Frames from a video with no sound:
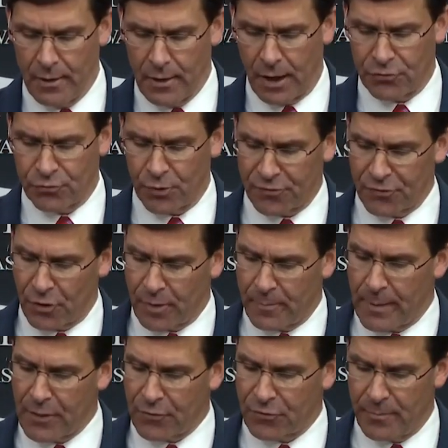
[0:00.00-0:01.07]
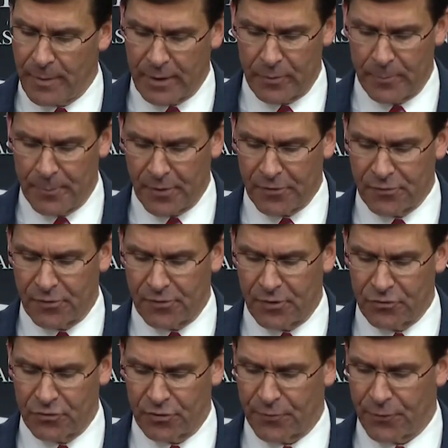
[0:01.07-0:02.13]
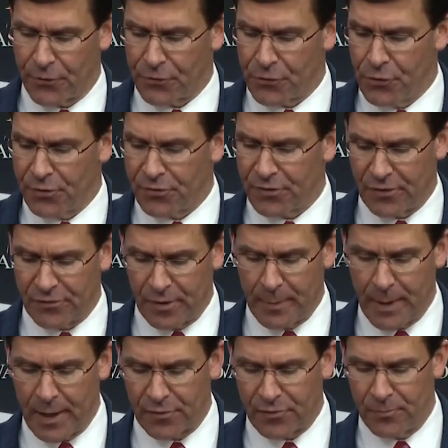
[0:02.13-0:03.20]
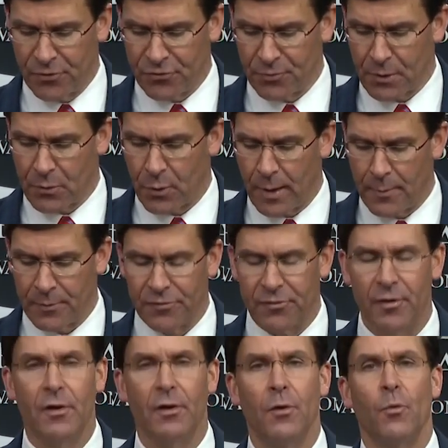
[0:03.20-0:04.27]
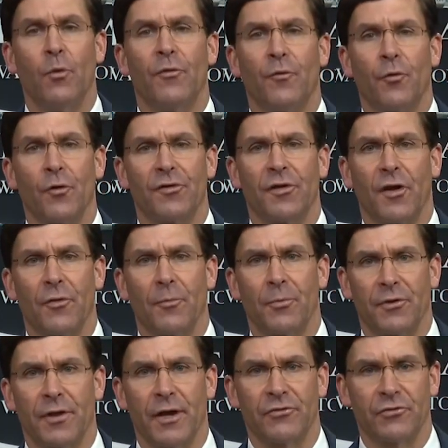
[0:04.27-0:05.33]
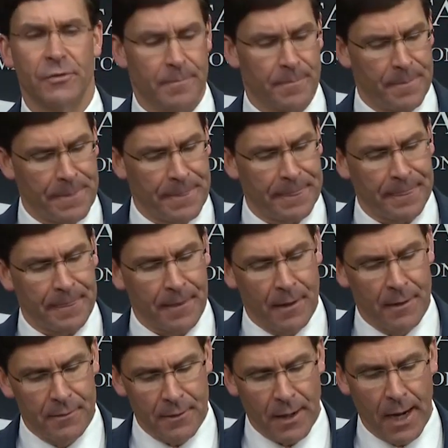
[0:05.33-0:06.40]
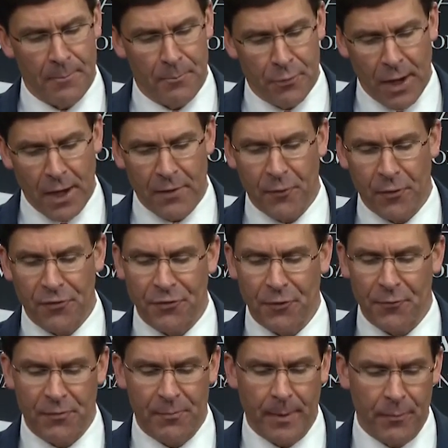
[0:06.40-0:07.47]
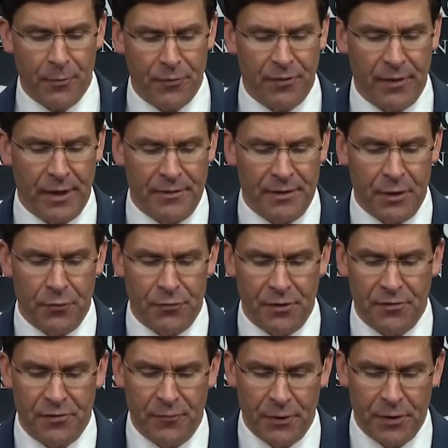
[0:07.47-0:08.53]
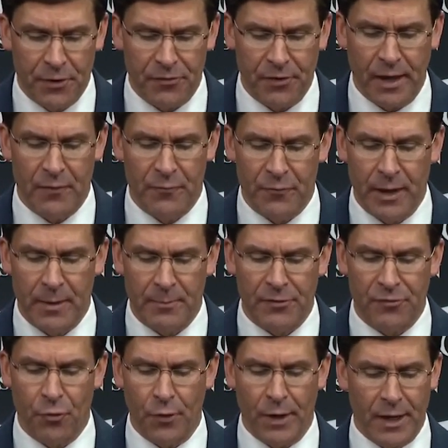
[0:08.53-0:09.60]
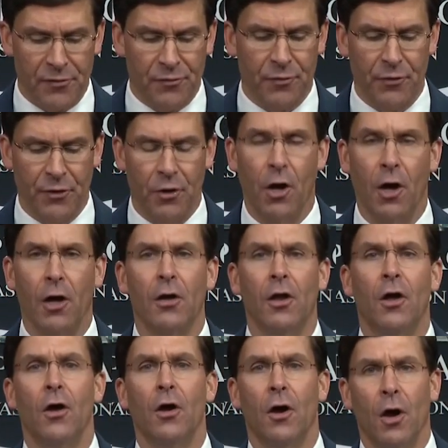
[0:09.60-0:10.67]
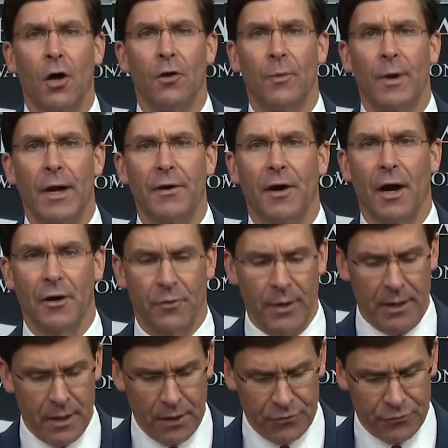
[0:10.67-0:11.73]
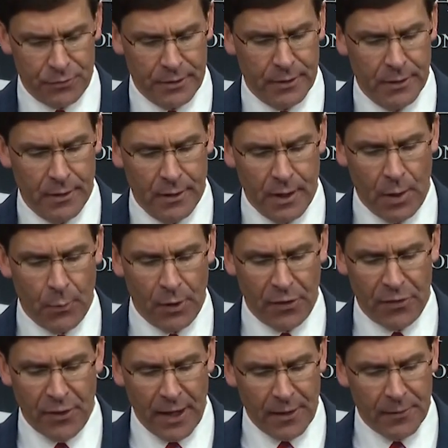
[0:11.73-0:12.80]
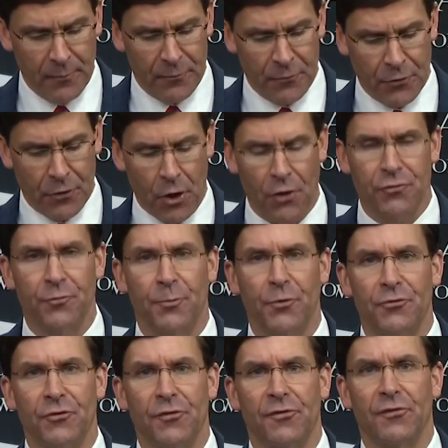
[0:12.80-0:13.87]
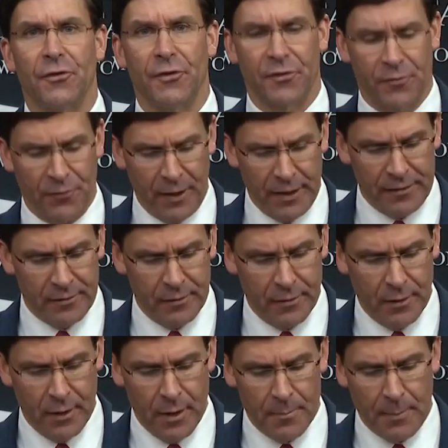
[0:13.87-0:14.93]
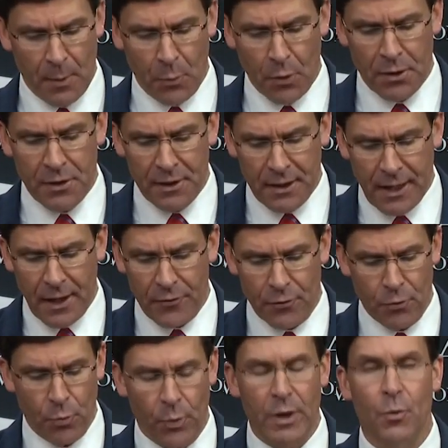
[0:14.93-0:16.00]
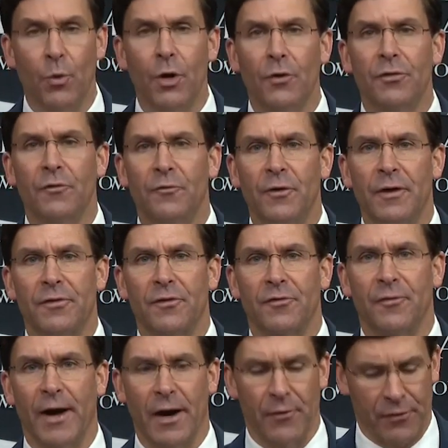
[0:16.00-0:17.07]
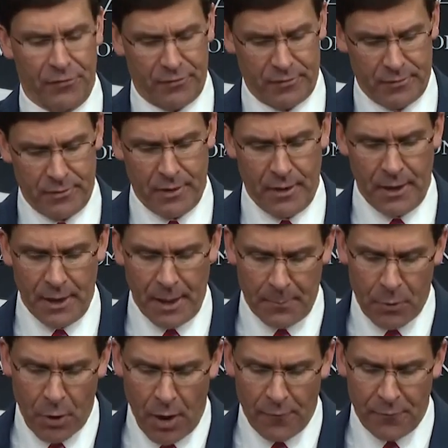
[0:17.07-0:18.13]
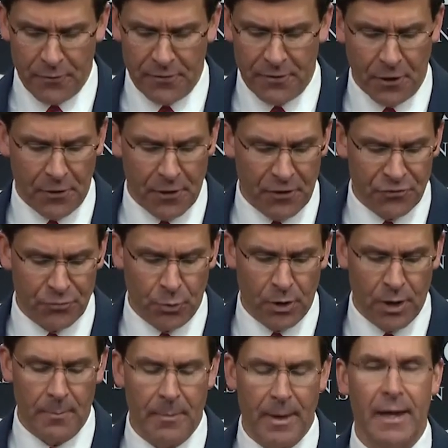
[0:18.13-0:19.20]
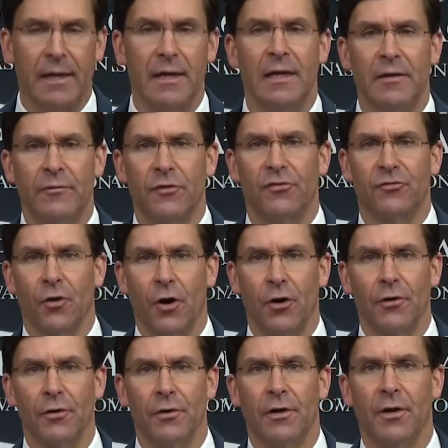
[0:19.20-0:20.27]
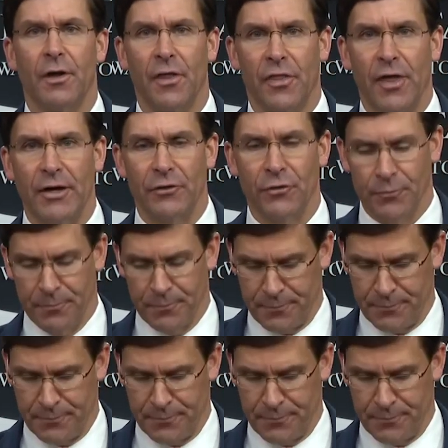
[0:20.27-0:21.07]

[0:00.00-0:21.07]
I trust our commanders to make the best decisions for their units as they balance mission requirements with force health protection. I'm proud of our service members and DoD civilians and families who are answering the call all around our great country. I want to thank them for their contributions to this fight. By working together, we will defeat this virus, and I'm confident that our nation will come back even stronger. Thank you.